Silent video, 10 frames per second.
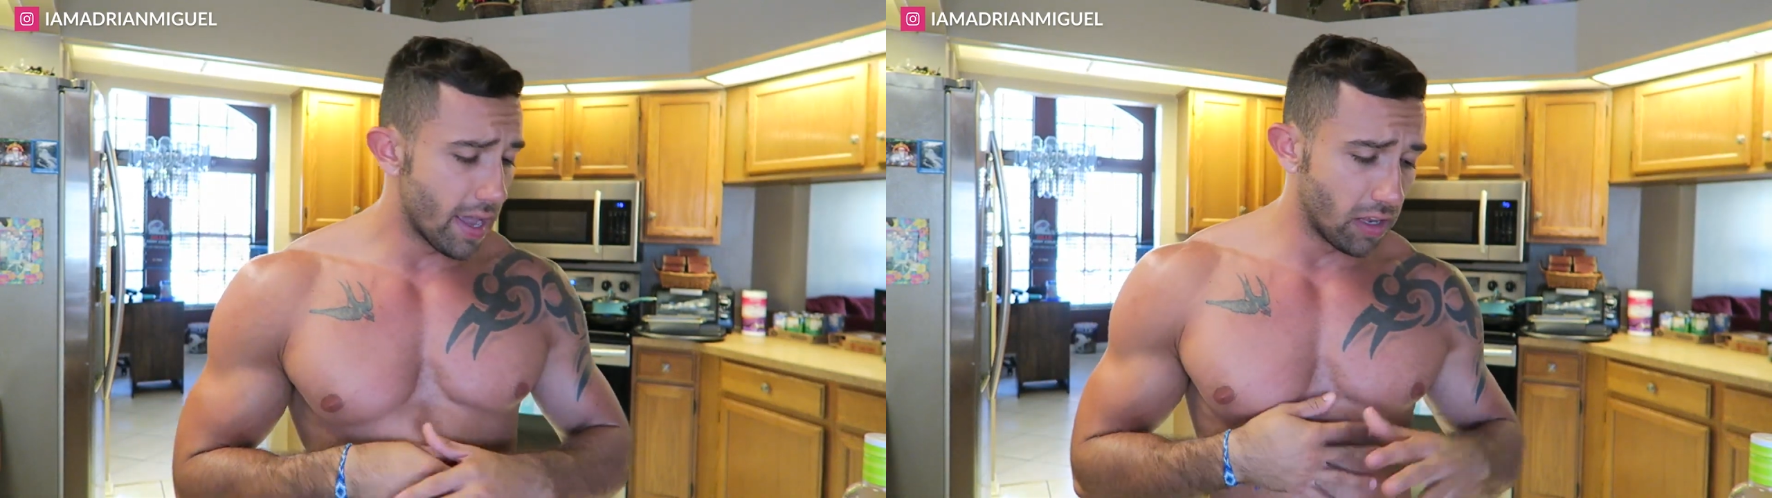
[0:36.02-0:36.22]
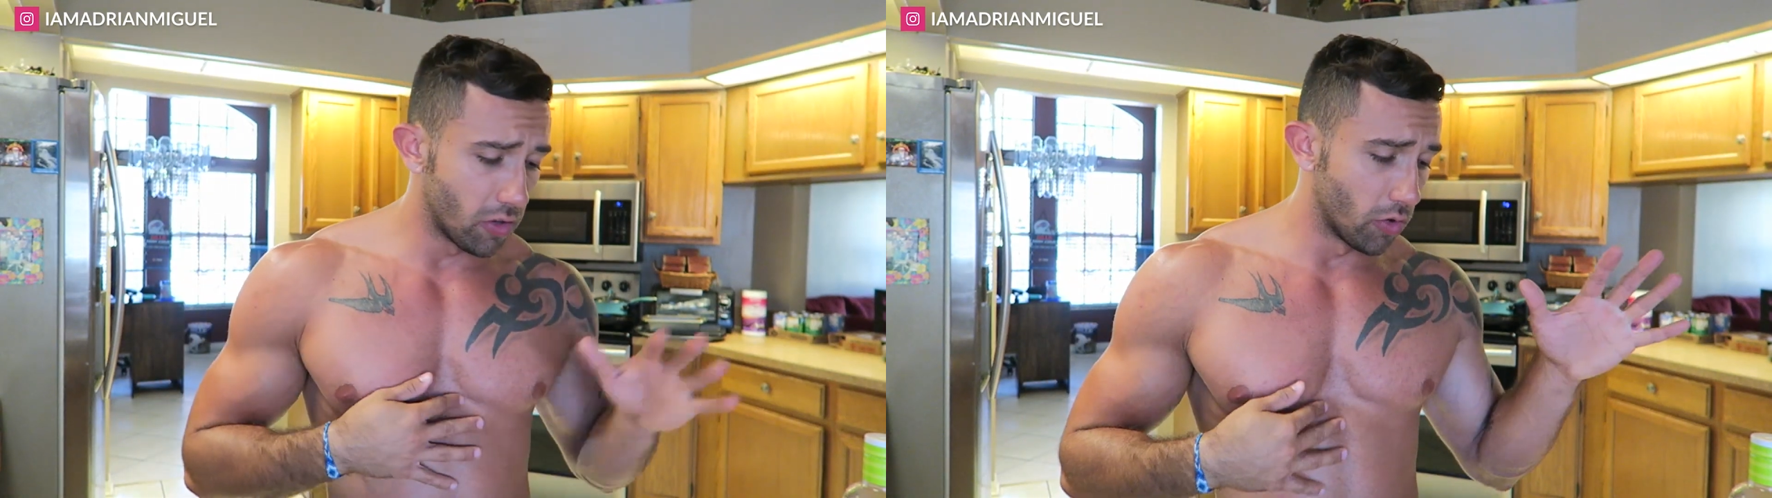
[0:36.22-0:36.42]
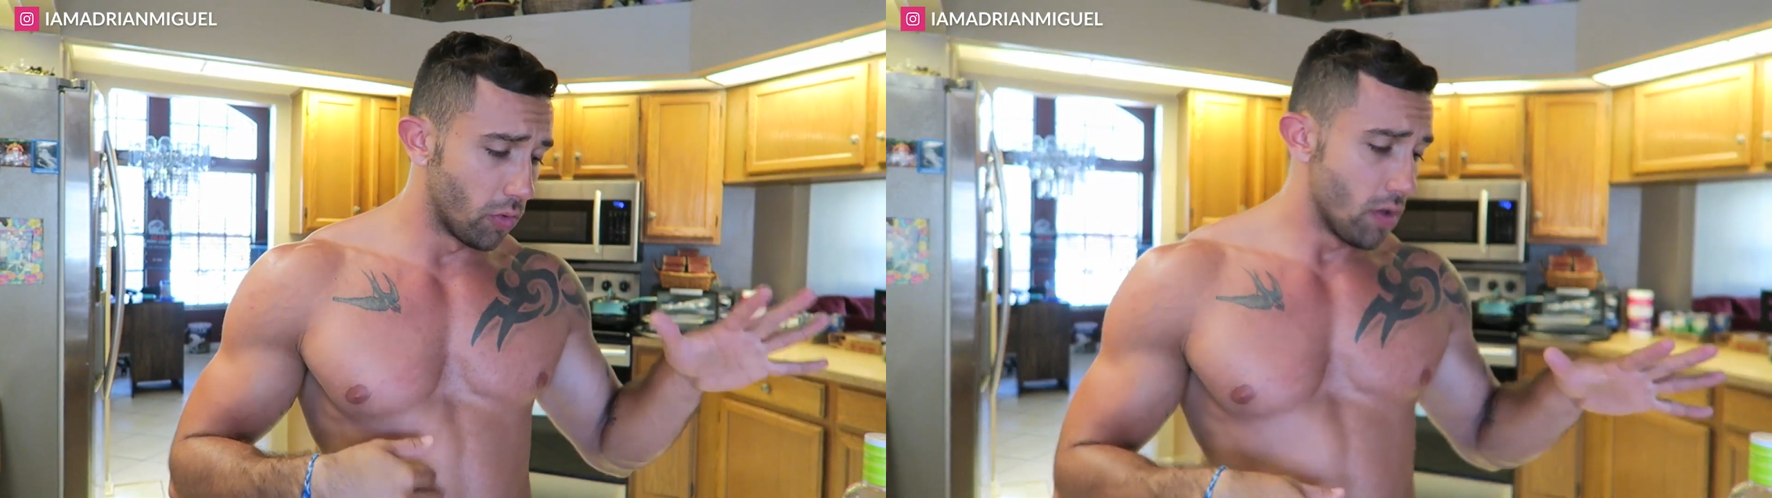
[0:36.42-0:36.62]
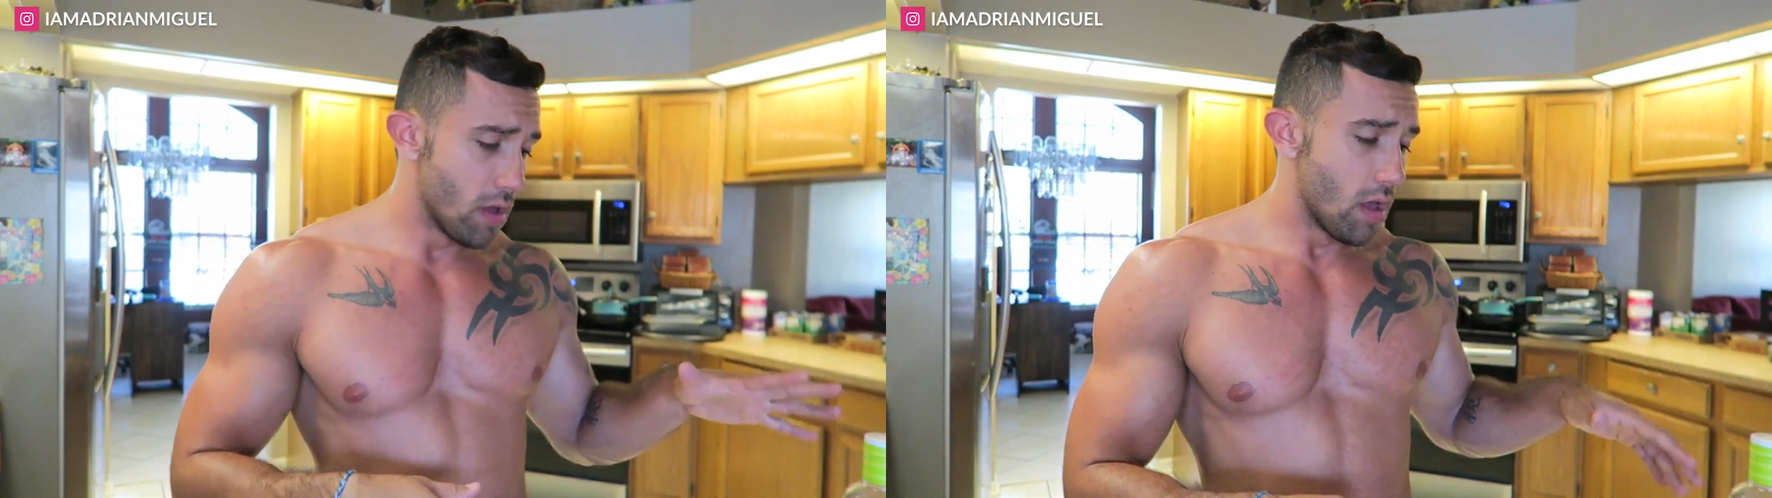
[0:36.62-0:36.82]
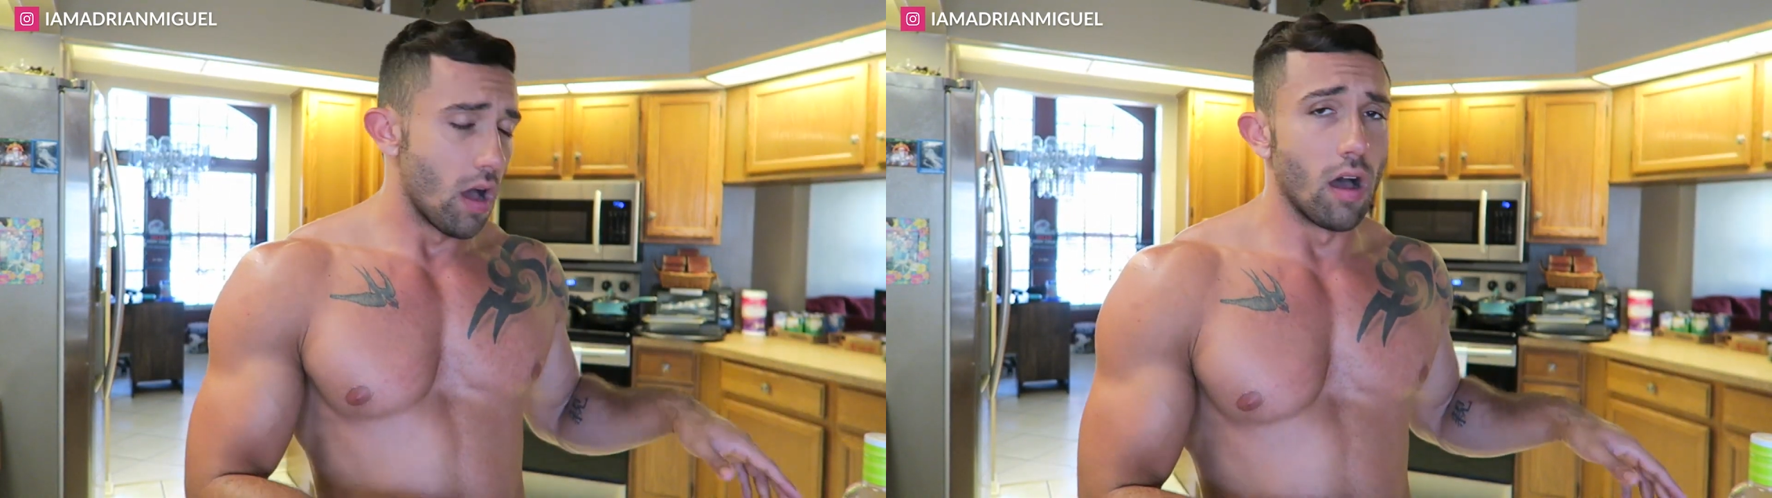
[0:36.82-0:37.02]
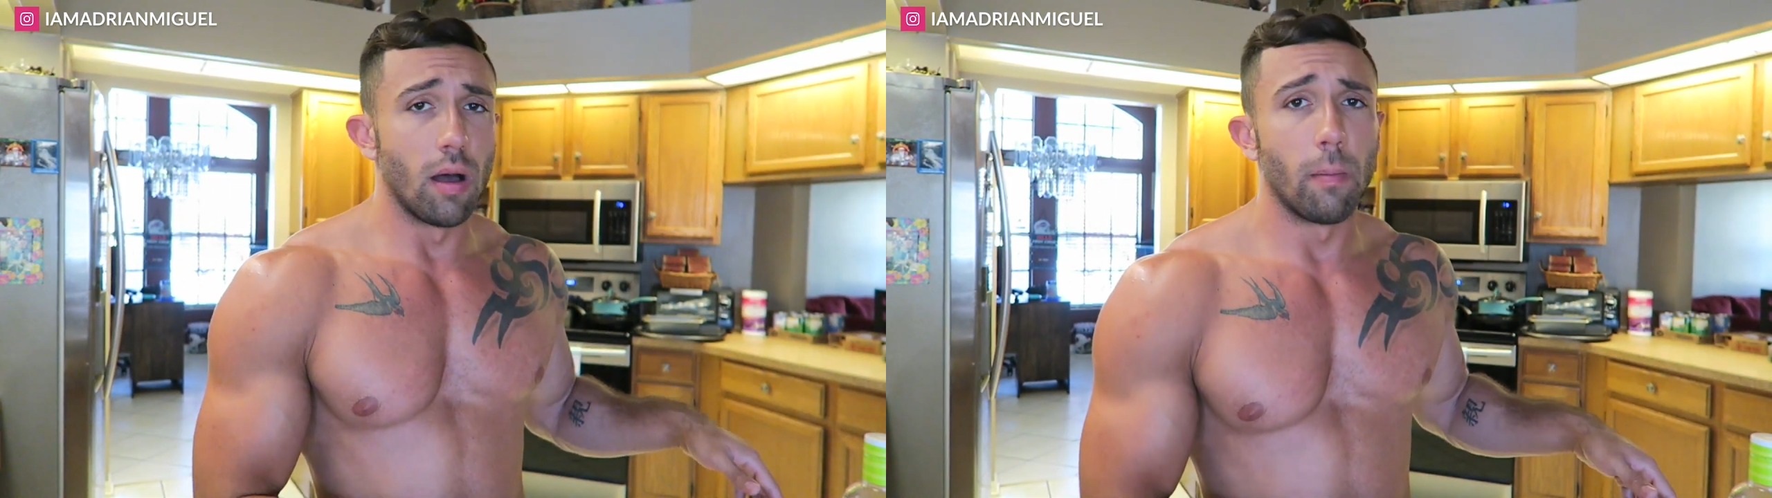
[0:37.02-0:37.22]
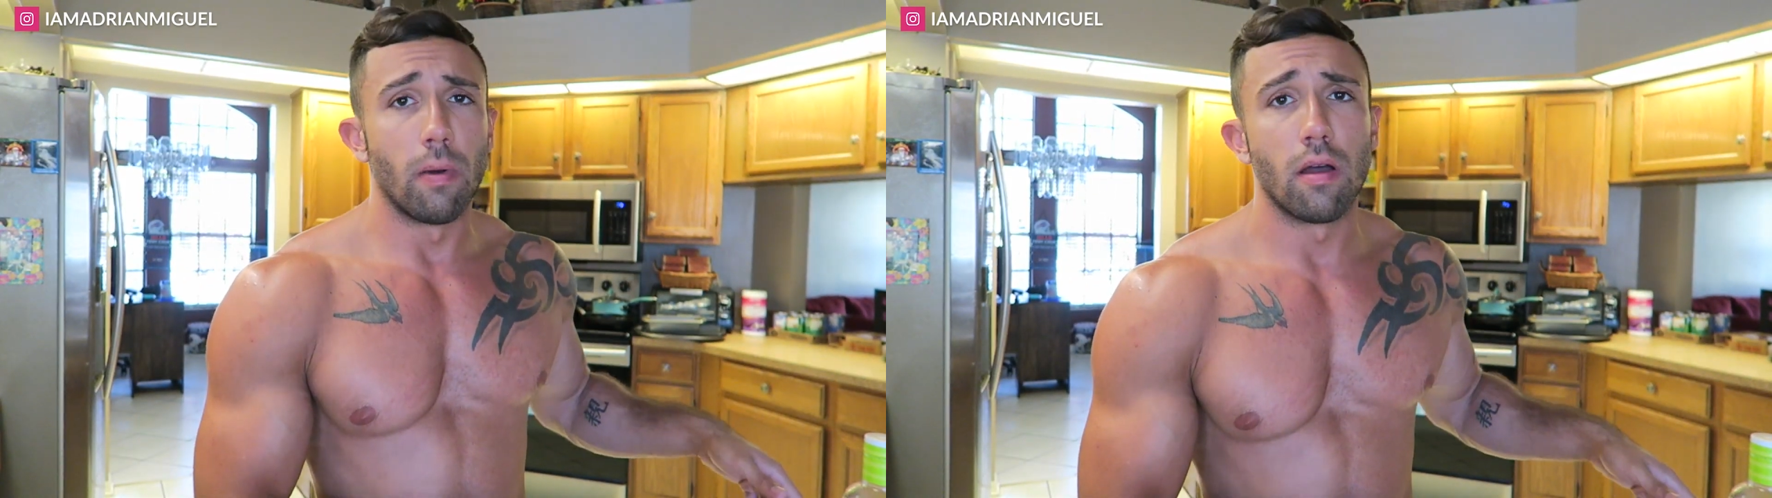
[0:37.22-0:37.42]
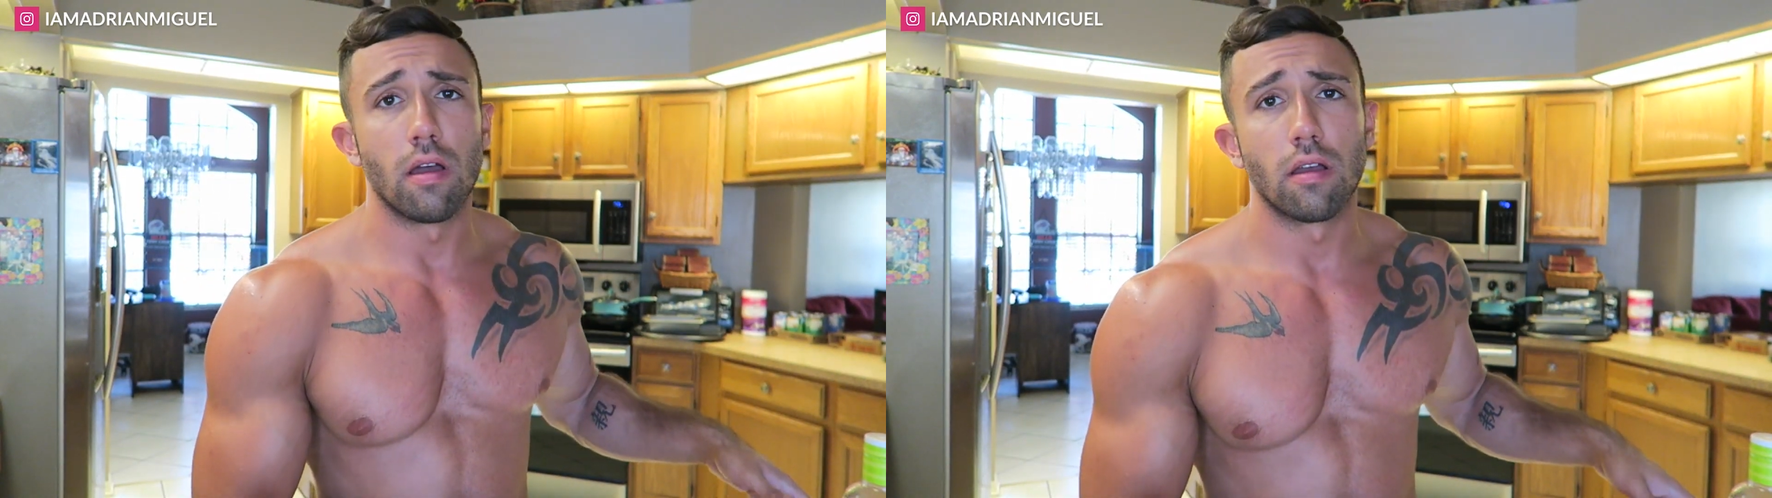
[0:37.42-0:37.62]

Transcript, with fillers: anywho, um,